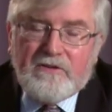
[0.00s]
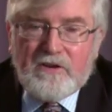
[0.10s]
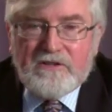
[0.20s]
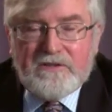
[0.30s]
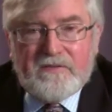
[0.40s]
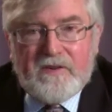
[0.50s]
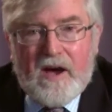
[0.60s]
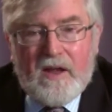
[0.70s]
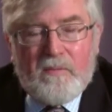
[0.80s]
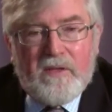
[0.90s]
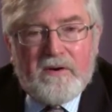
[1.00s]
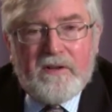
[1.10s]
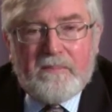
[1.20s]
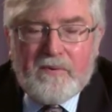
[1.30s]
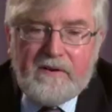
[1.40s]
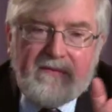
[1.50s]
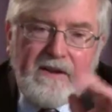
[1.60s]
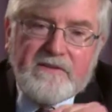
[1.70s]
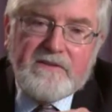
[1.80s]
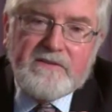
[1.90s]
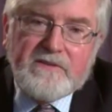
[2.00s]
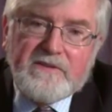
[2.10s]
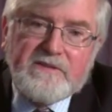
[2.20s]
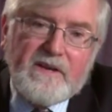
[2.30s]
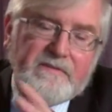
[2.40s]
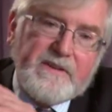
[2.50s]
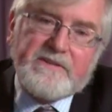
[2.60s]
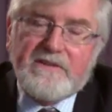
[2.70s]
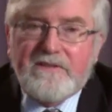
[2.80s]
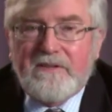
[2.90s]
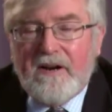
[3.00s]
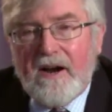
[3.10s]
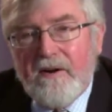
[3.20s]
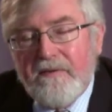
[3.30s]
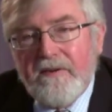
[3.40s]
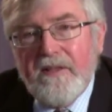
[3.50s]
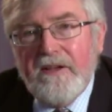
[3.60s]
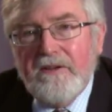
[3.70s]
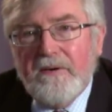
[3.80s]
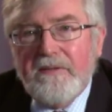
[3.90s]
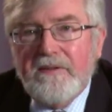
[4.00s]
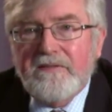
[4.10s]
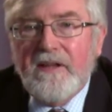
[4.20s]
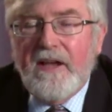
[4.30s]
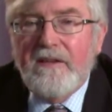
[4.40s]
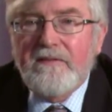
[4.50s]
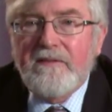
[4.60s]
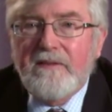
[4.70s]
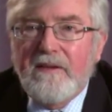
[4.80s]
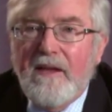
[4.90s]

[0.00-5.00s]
churches of God, whether they're prefixes or suffixes or however they do it these days.